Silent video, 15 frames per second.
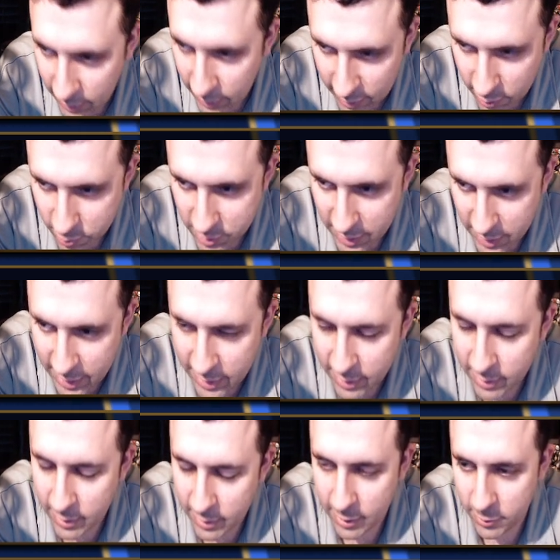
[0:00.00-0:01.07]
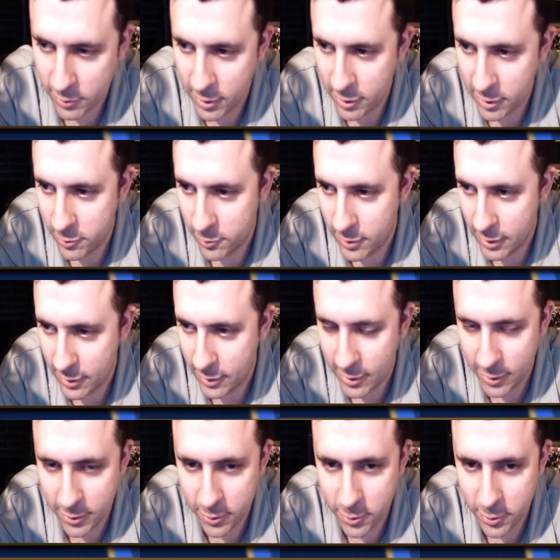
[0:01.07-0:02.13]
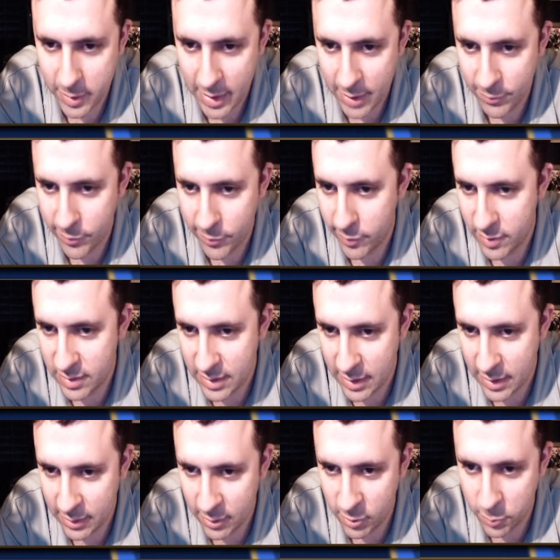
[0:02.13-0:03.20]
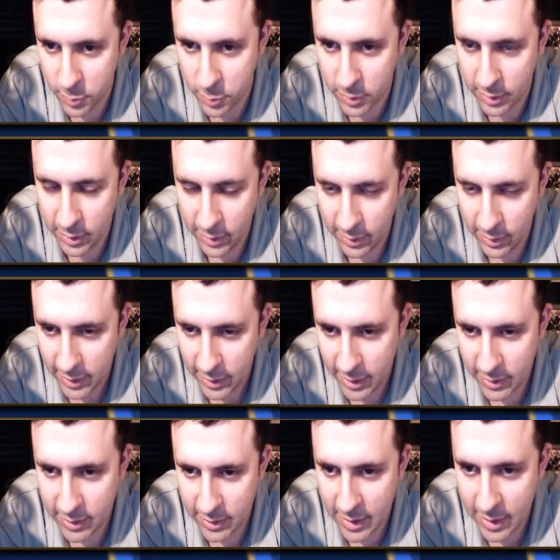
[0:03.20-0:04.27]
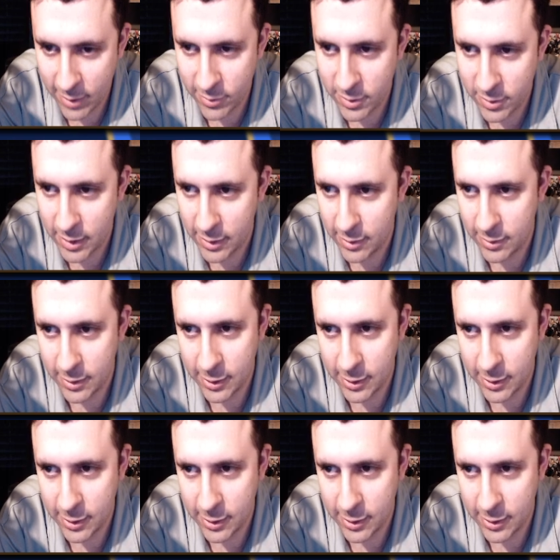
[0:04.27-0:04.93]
it was eight and, I don't know how you, how do you do half of a second, but eight and a half seconds.